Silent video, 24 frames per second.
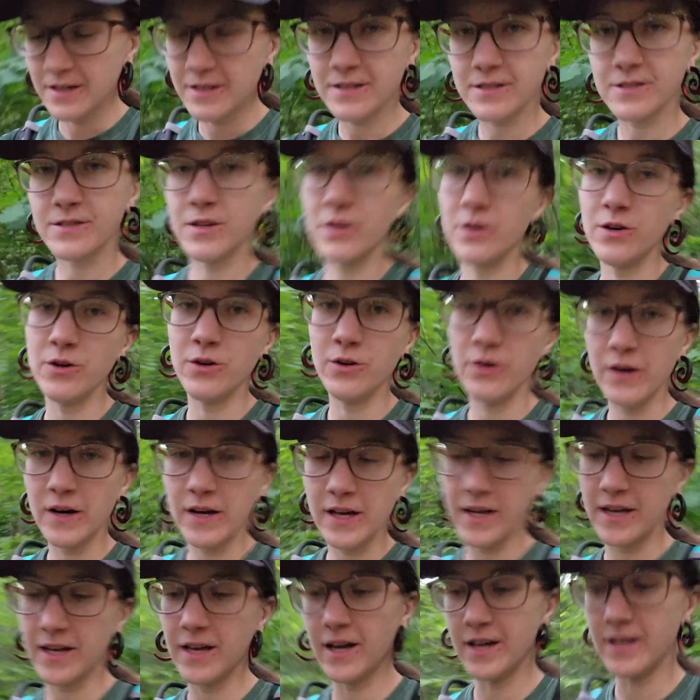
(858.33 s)
So
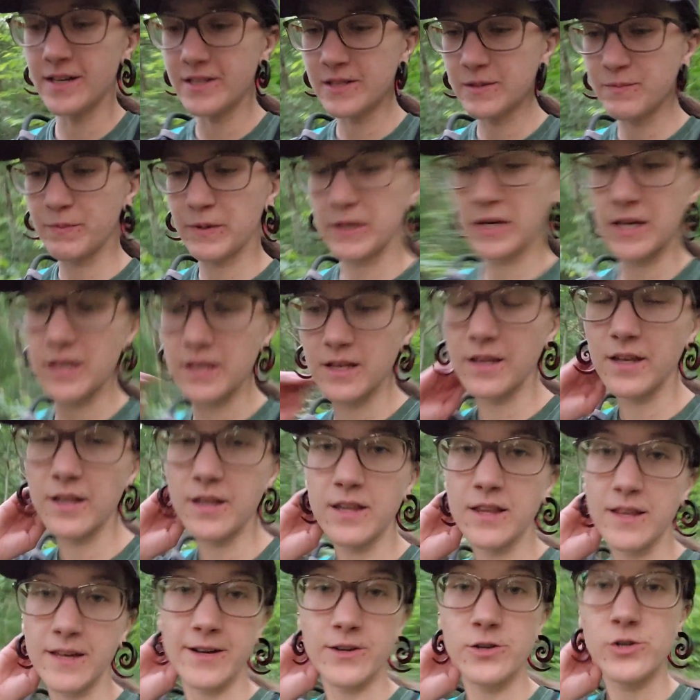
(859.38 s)
it's
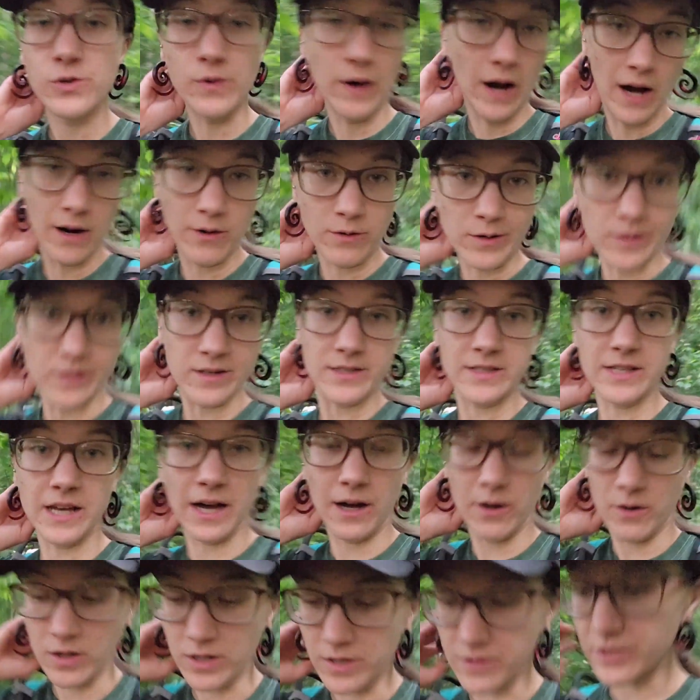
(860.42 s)
been like 2 hours
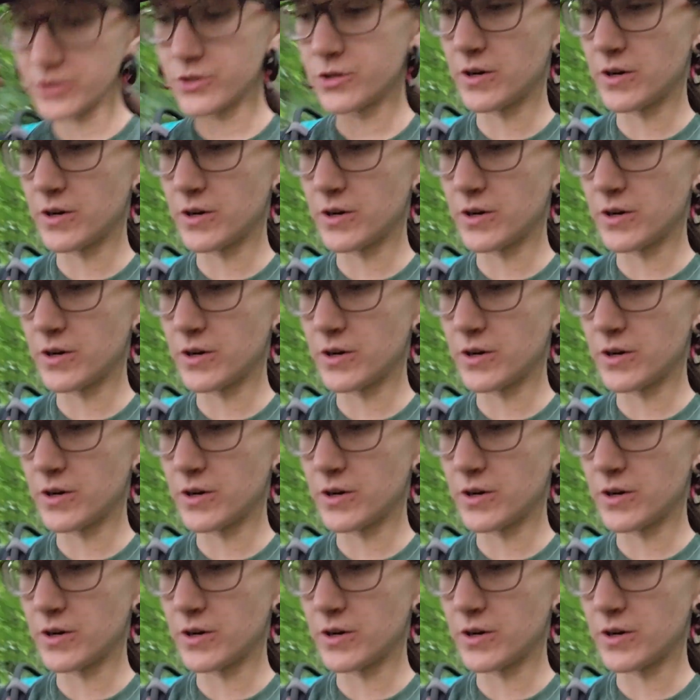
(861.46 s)
out on the